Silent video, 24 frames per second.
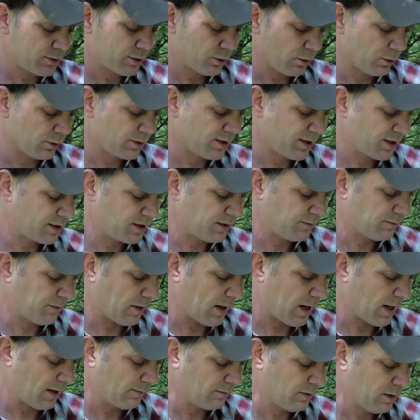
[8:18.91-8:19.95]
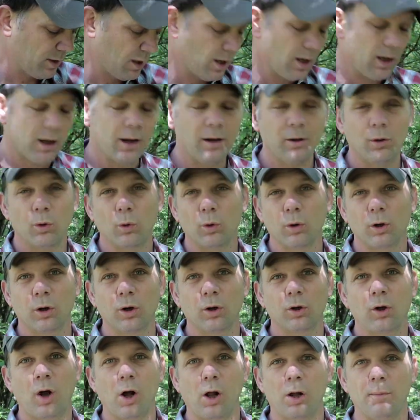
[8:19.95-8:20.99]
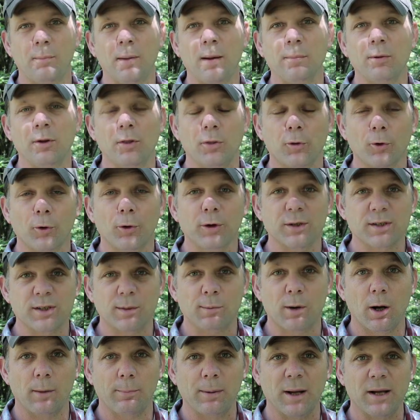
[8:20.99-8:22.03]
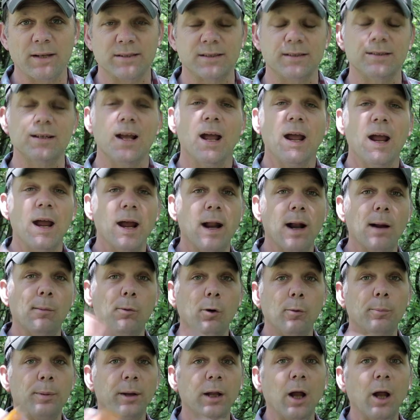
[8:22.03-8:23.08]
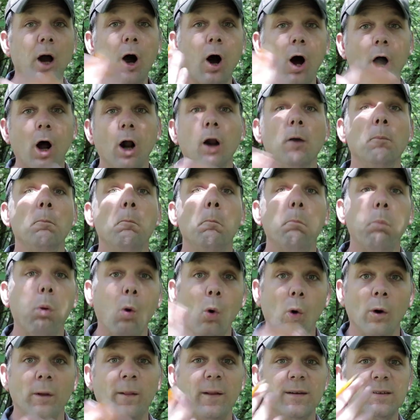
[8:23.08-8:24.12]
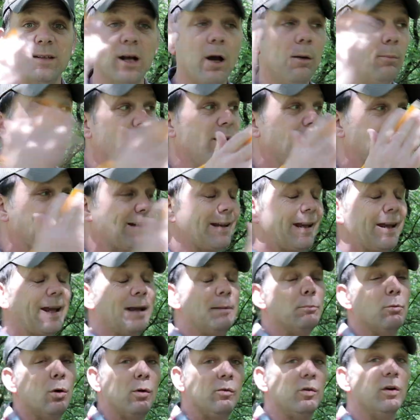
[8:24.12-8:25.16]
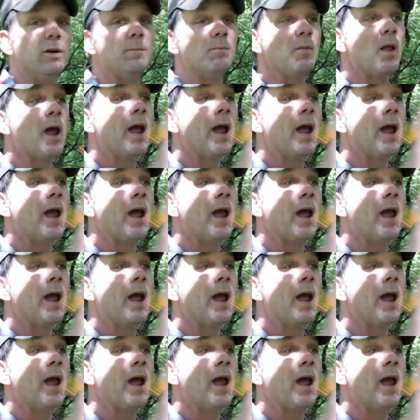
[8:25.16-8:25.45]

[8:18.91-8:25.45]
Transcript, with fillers: So 65, I know we're going to call it maybe 30 some odd paces, and I'm going to be on point. That's how I'm going to keep moving